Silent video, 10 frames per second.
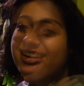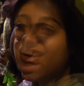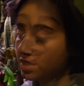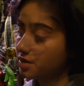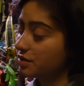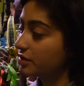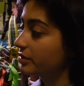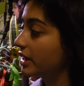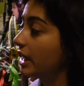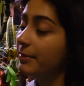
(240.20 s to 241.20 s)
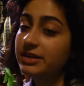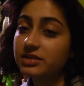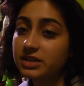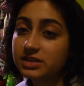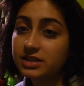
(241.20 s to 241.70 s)
so the way I
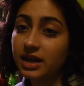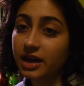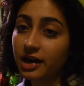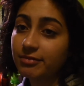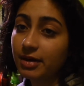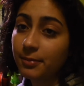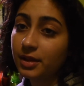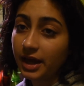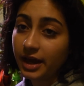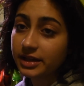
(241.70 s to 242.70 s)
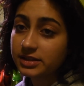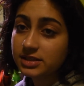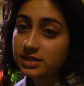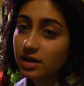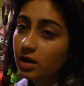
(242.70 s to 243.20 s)
basically take care of my
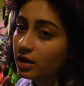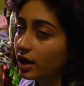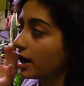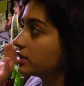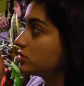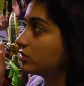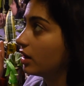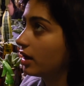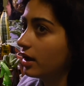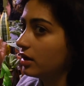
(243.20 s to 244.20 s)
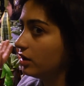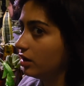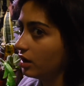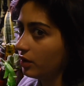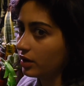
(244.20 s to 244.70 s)
plants, I do not
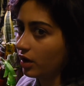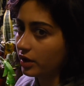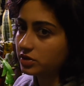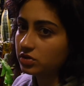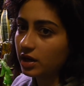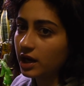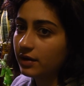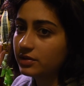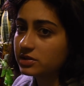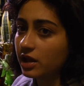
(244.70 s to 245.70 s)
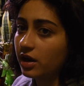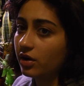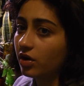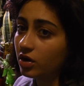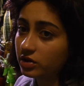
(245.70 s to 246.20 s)
know at all. I do not have this light on
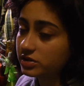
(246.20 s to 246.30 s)
all